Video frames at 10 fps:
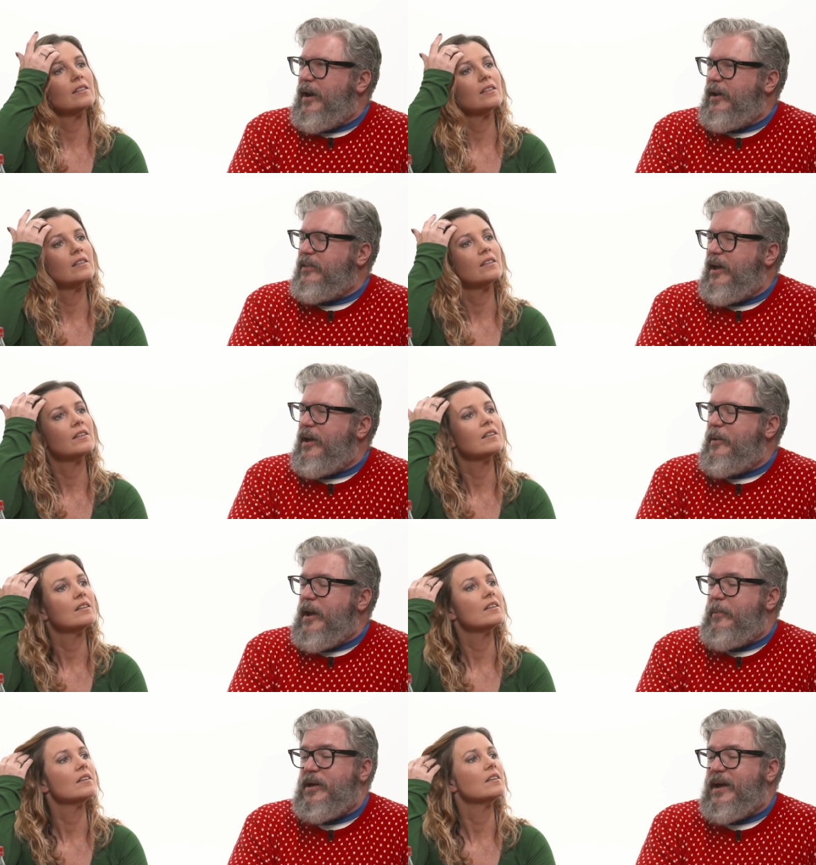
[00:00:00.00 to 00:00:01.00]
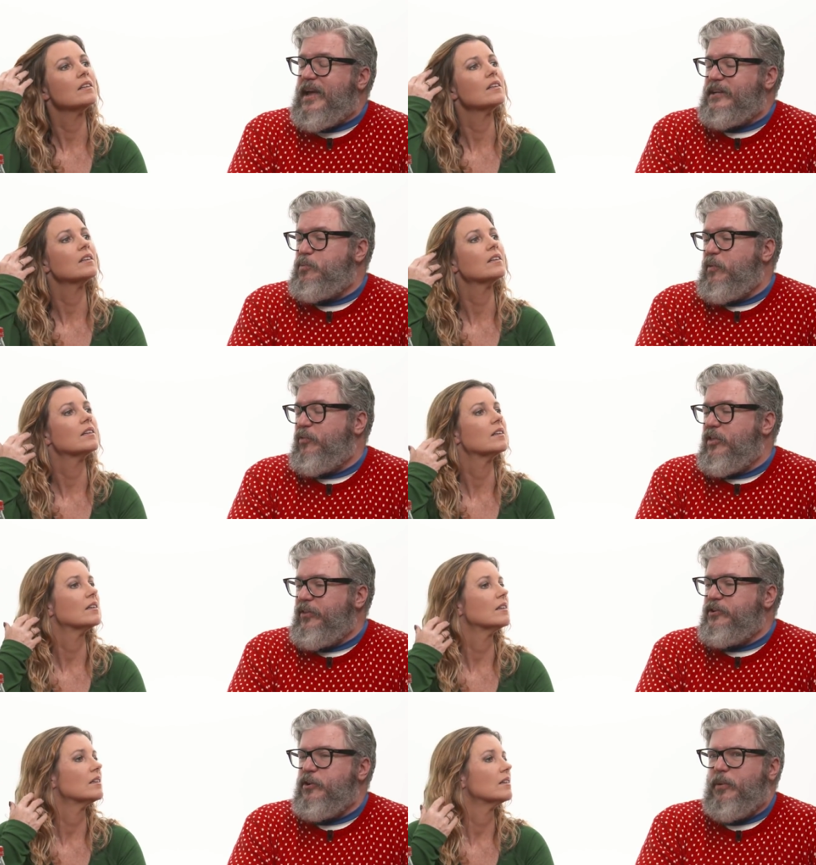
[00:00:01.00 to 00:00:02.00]
Speaker 1: I, I, I mean, I can't speak for the
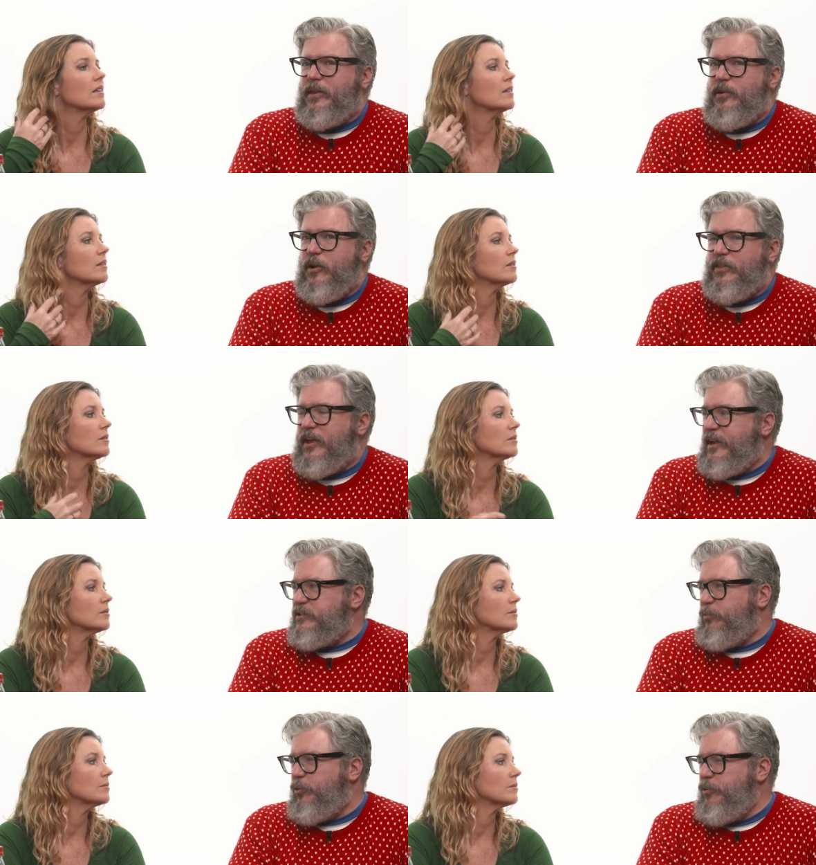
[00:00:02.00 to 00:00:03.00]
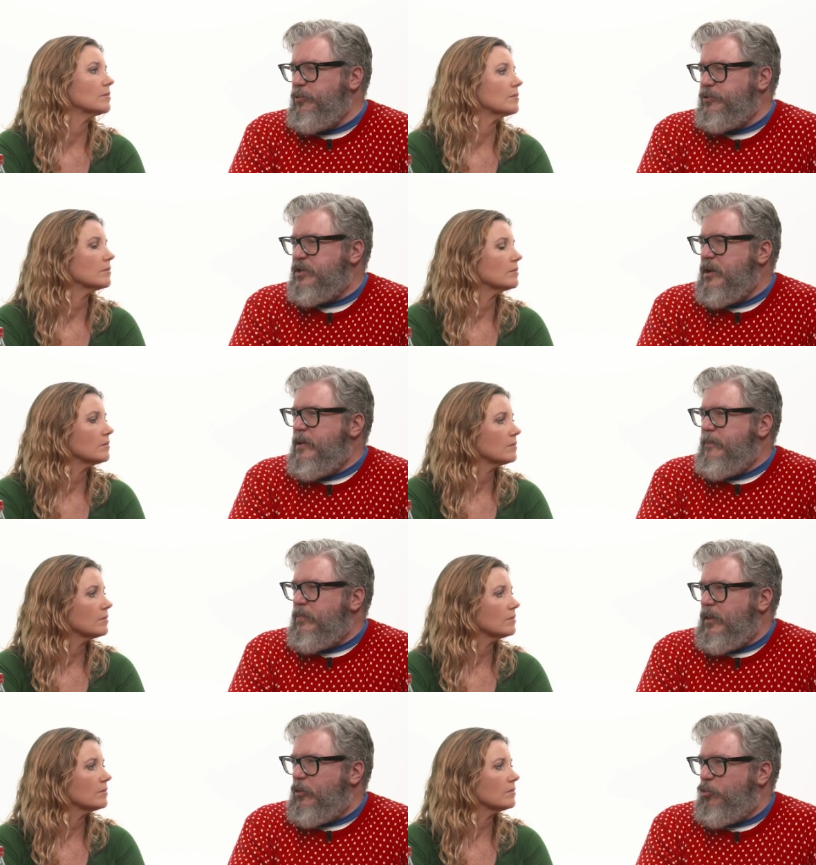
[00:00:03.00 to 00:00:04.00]
other two, but I think in the case of Cruise,
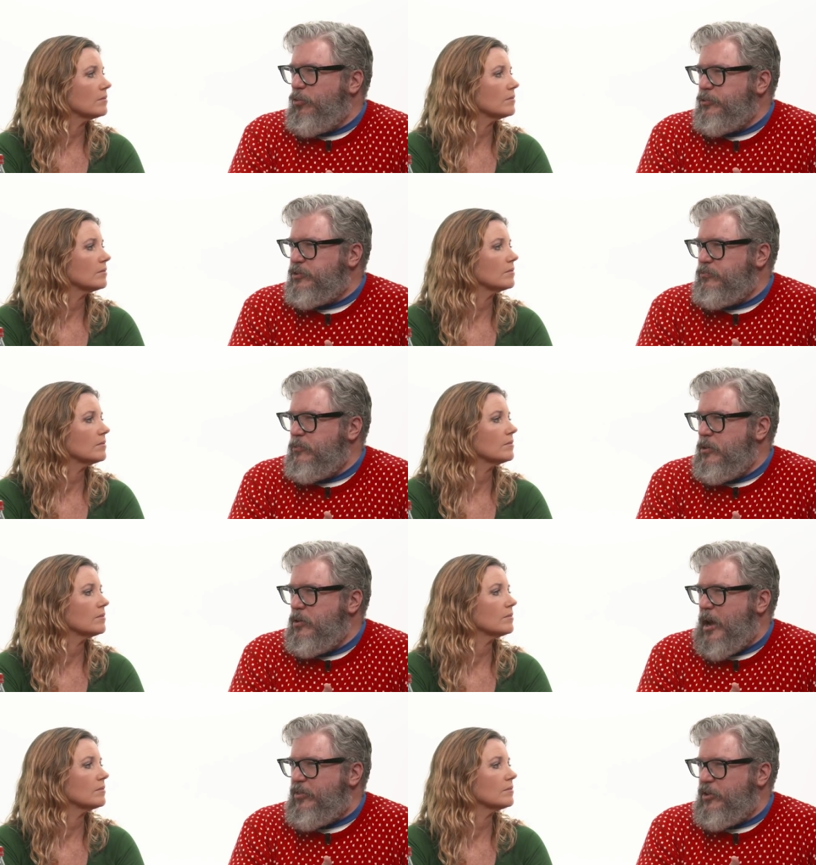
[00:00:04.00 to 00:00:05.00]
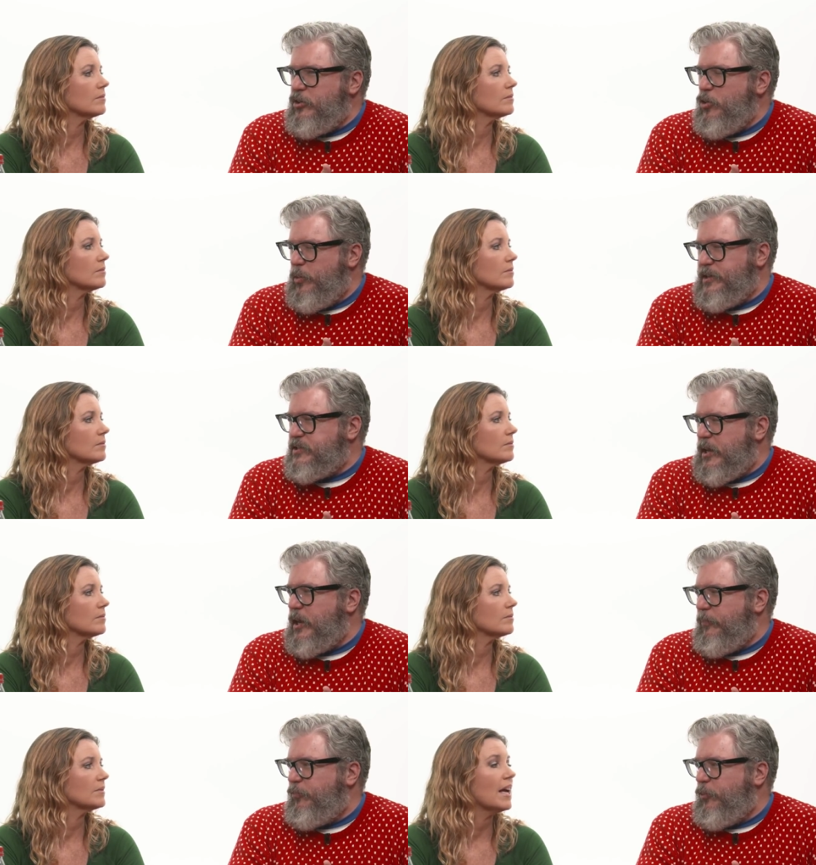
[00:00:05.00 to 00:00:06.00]
Cruise, I think, knew what he signed
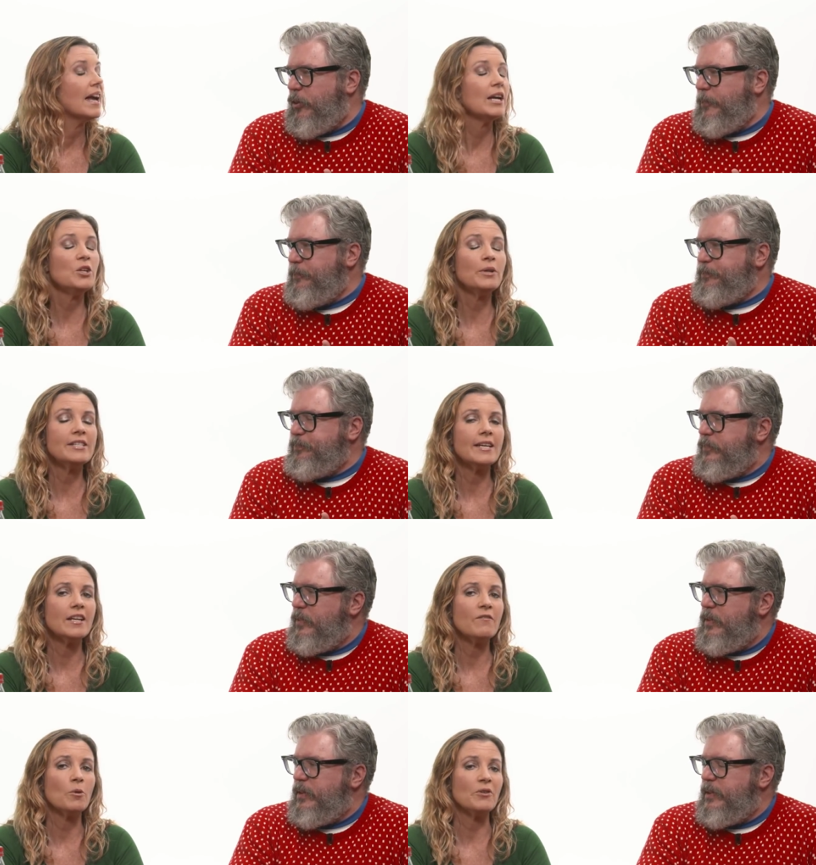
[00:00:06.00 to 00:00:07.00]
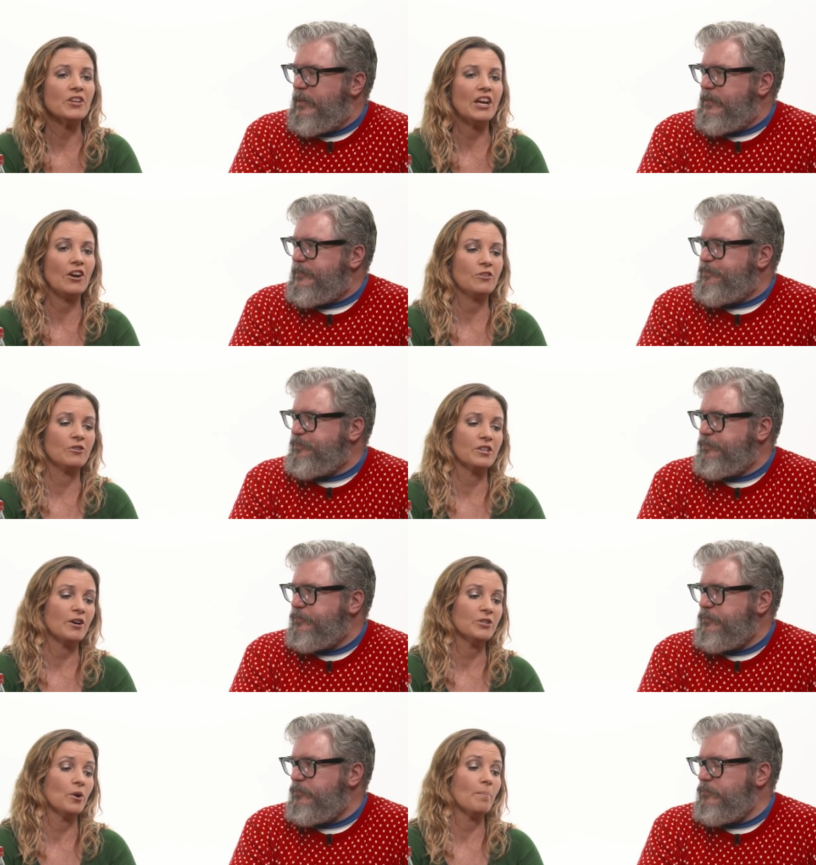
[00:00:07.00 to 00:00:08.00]
up
Speaker 2: for. He knew what he signed up for, but the character is
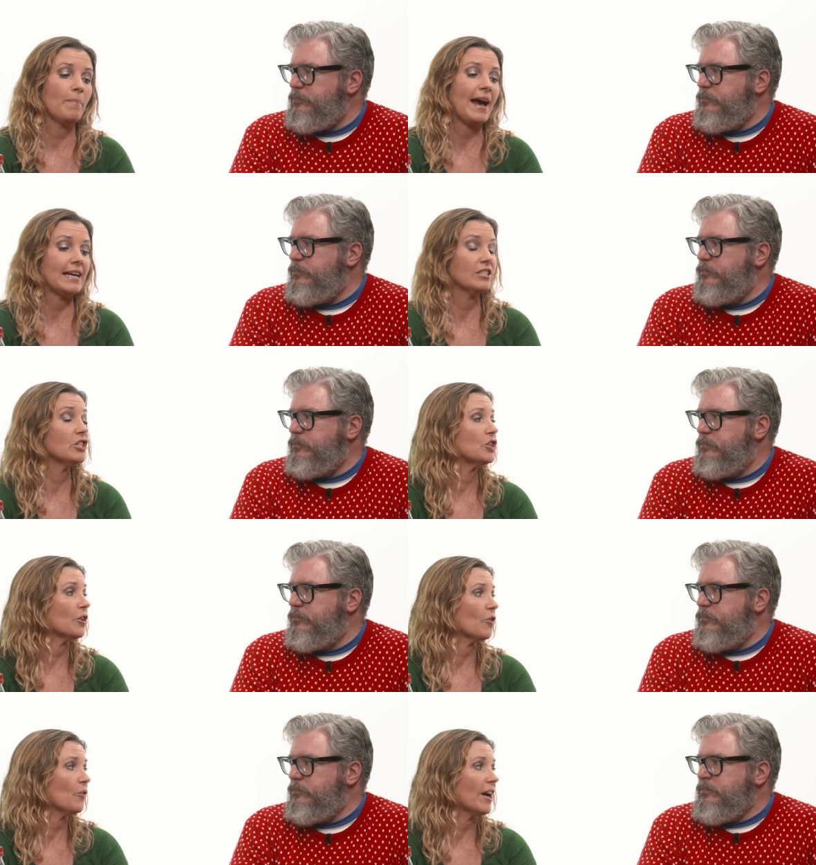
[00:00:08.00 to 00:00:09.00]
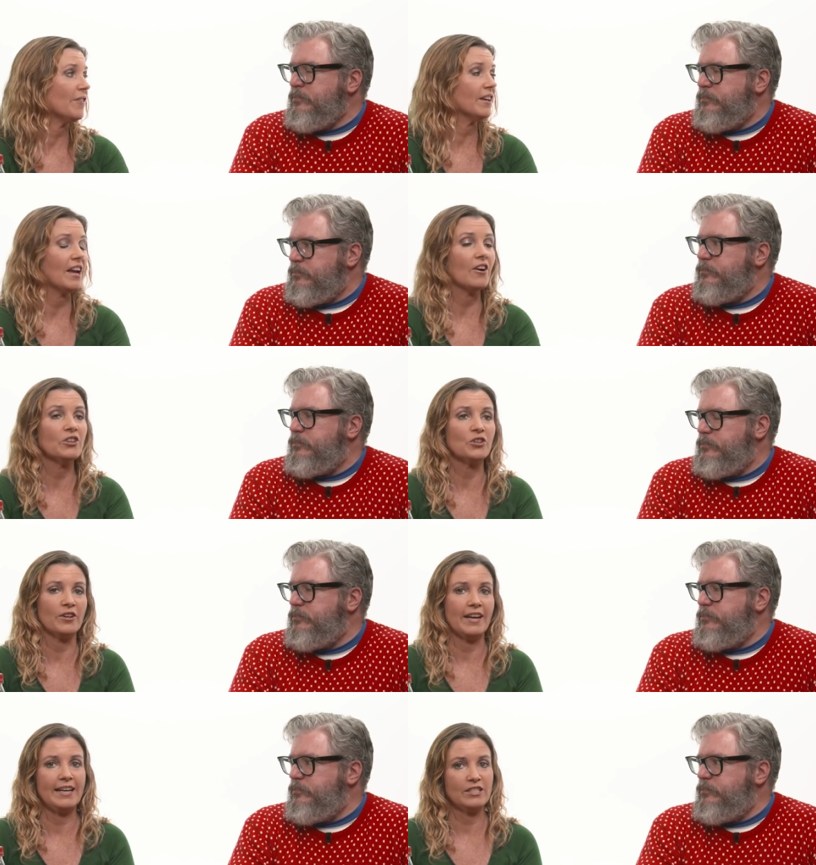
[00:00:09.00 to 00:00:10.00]
also a passenger, right? The character,
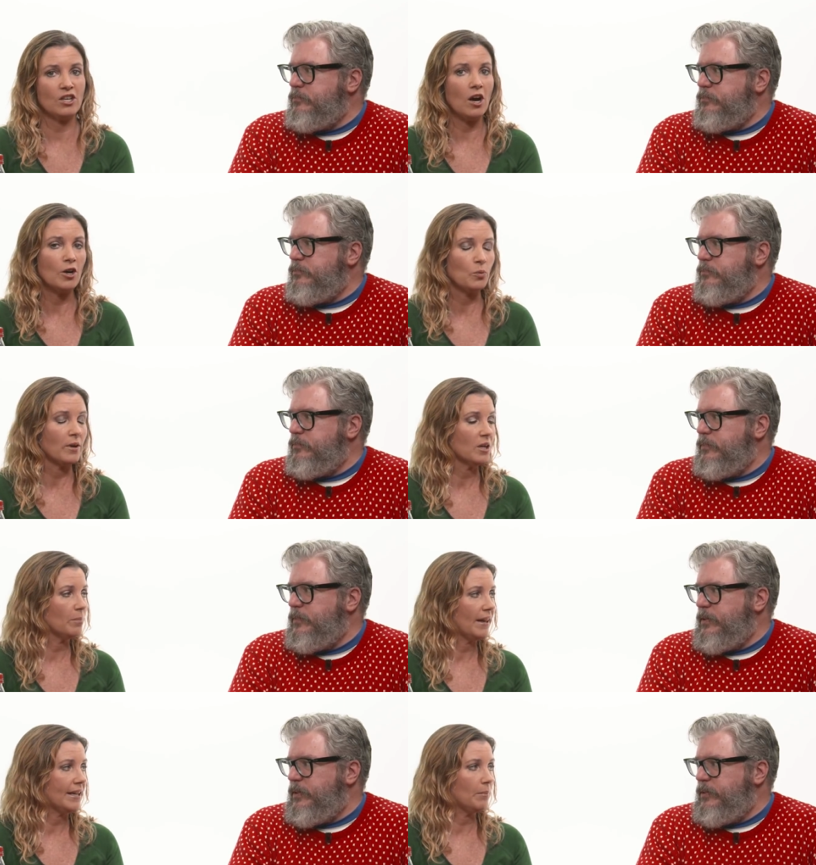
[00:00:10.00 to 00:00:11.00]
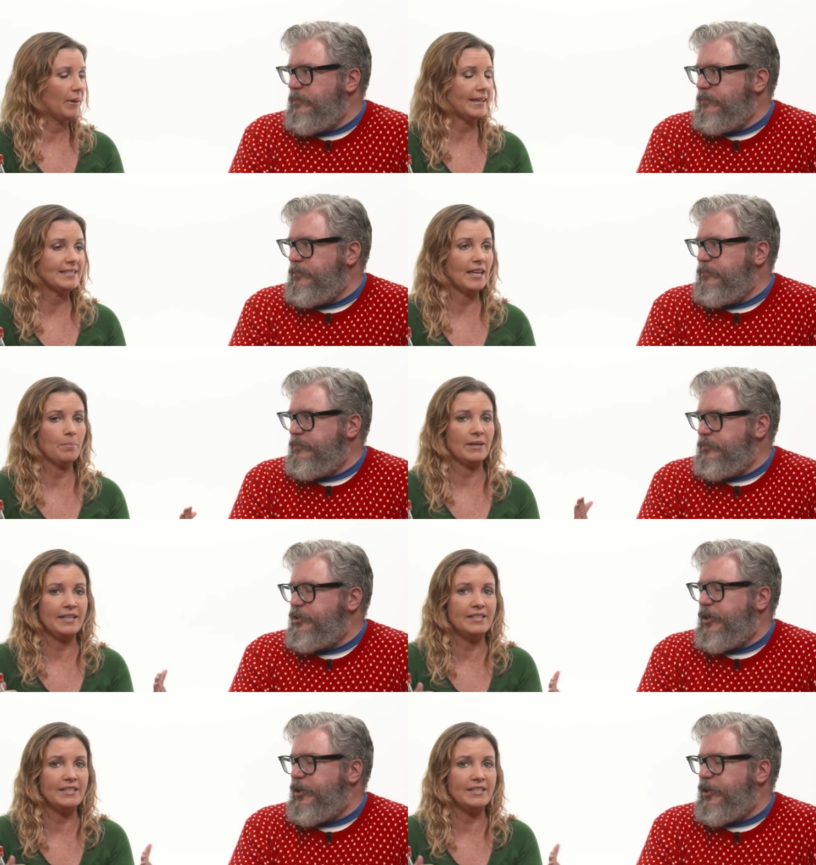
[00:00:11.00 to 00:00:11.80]
yeah, he's a conduit in a, bl- in a blank slate, but